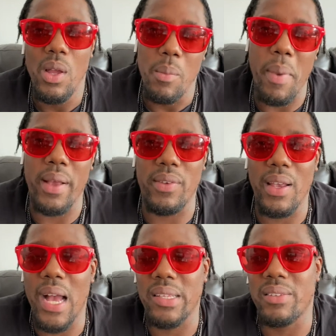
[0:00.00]
Banks, he
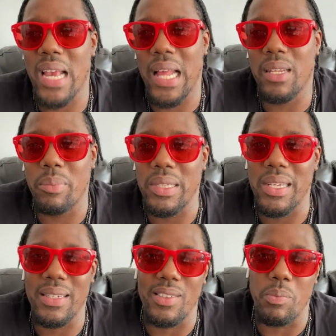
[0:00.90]
got the talent, but
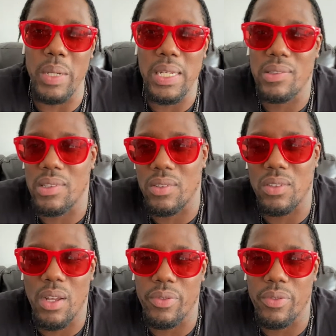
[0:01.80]
then his beats and his stuff